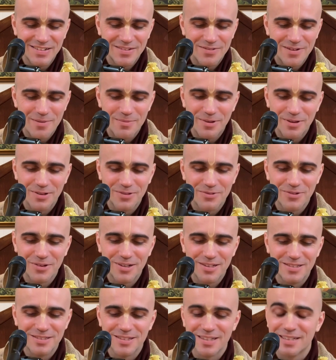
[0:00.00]
Ramananda
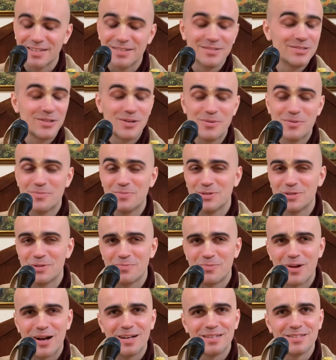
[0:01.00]
Roy is like so
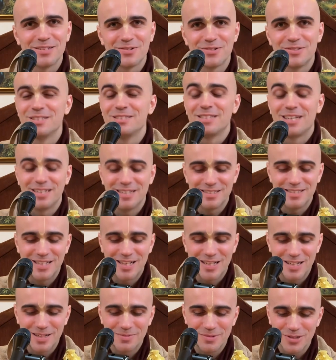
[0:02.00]
surprised that Lord Chaitanya is
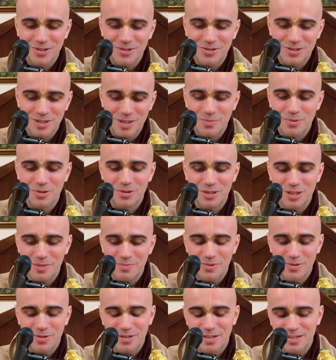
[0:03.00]
telling him to go deeper and
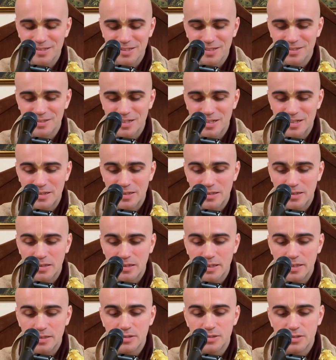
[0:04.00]
deeper, and as I said, it
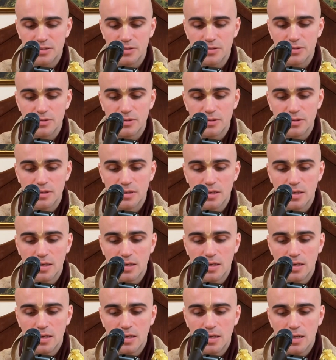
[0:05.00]
leads to
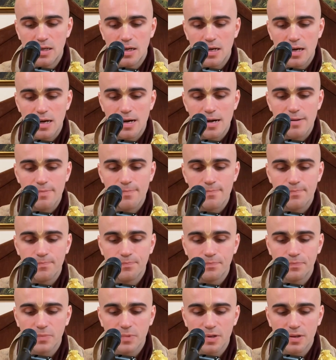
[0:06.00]

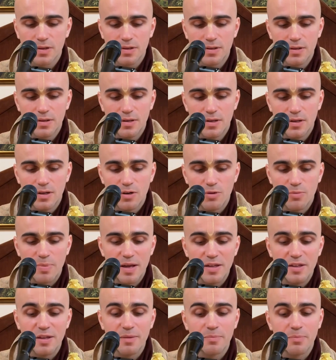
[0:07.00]
her
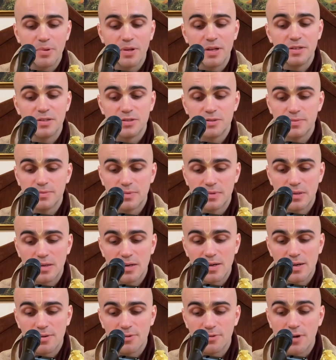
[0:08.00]
bathing place,
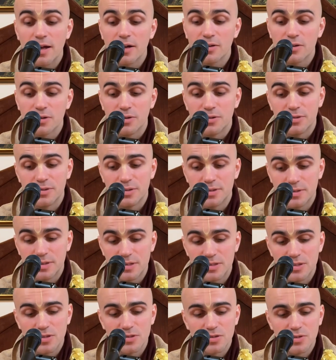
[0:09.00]
Radhakund,
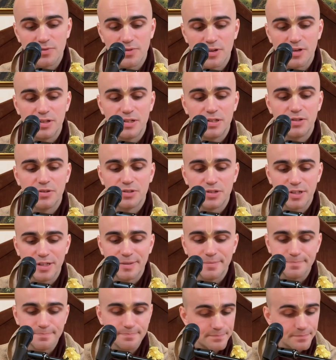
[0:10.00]
is also very dear to
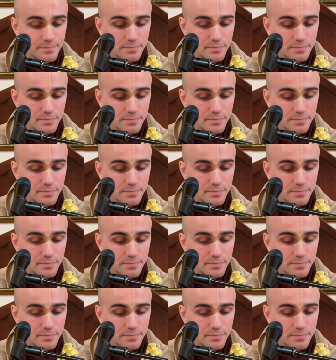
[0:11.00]
him.